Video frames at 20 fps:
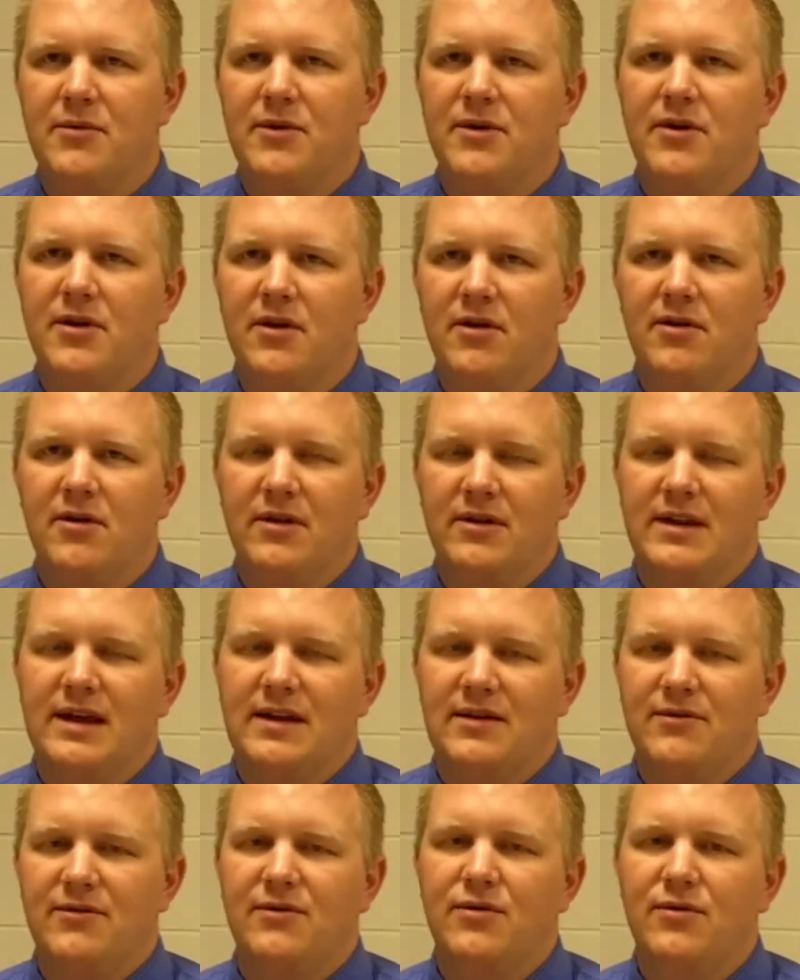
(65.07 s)
There are a
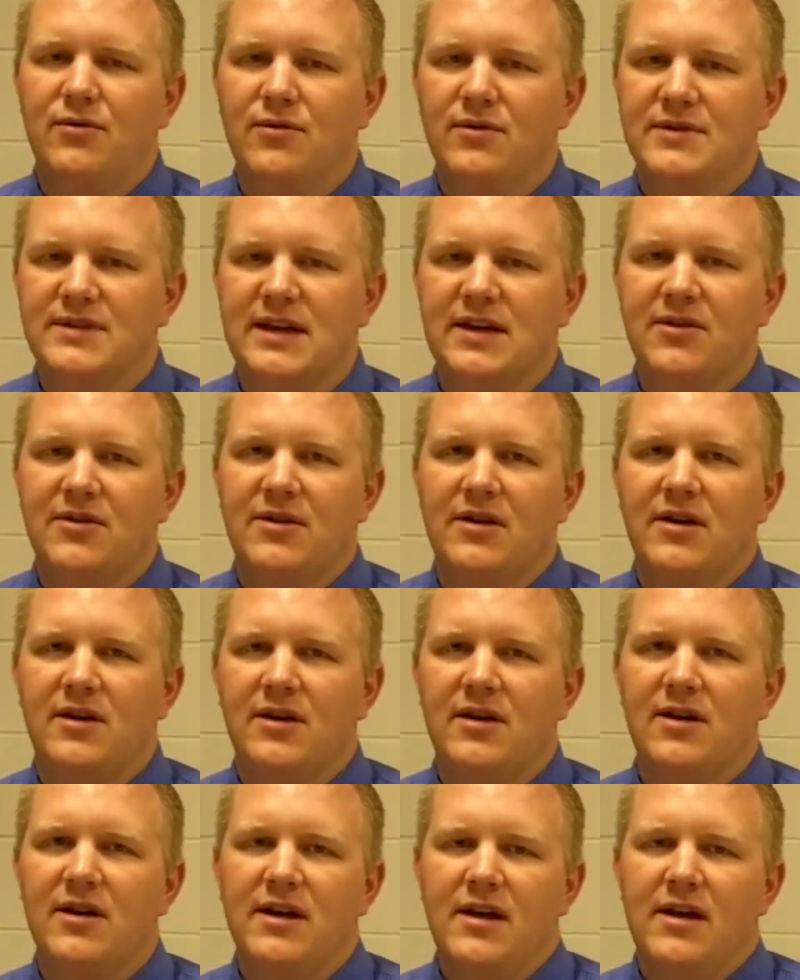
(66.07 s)
lot of tools out
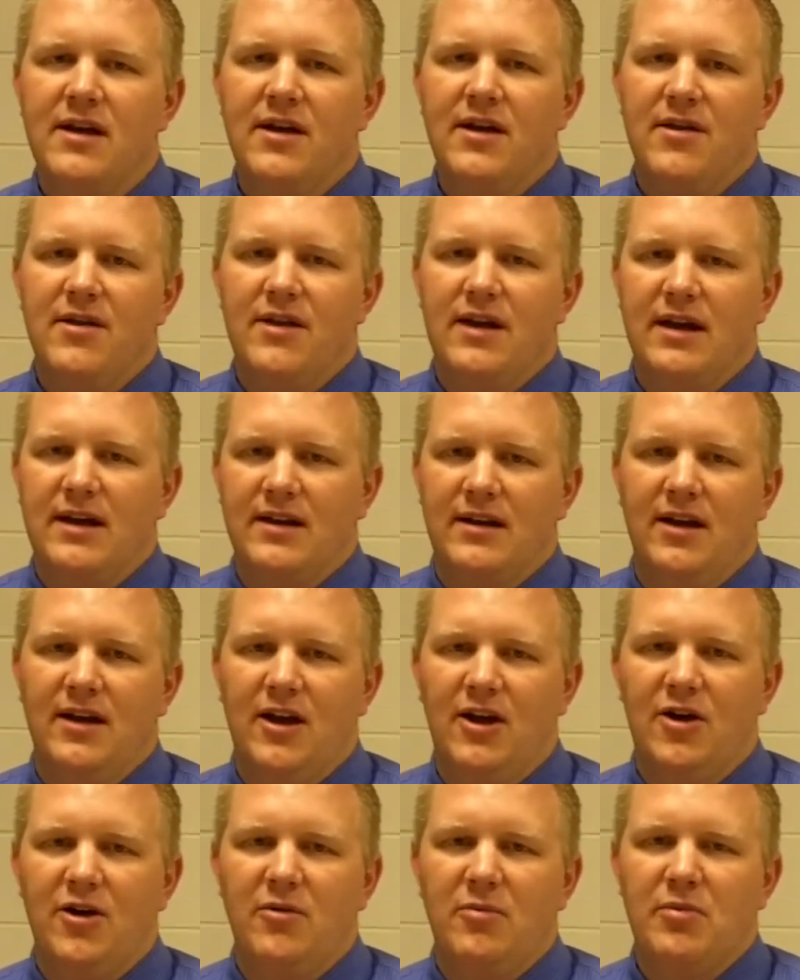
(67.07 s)
there that can
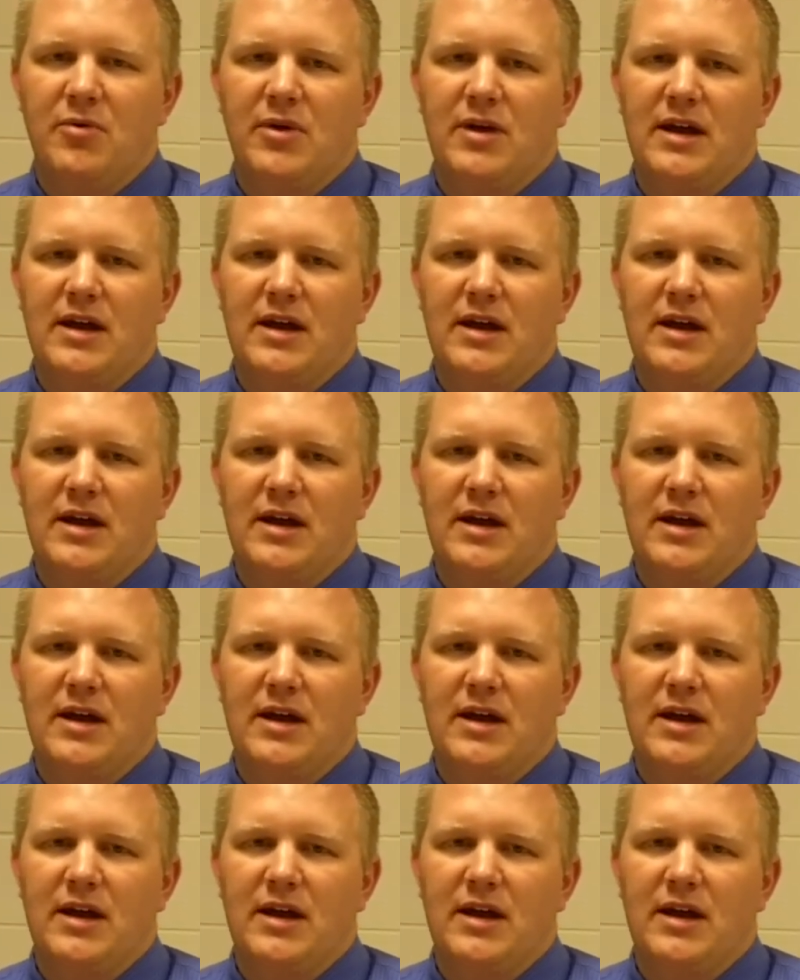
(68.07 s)
help.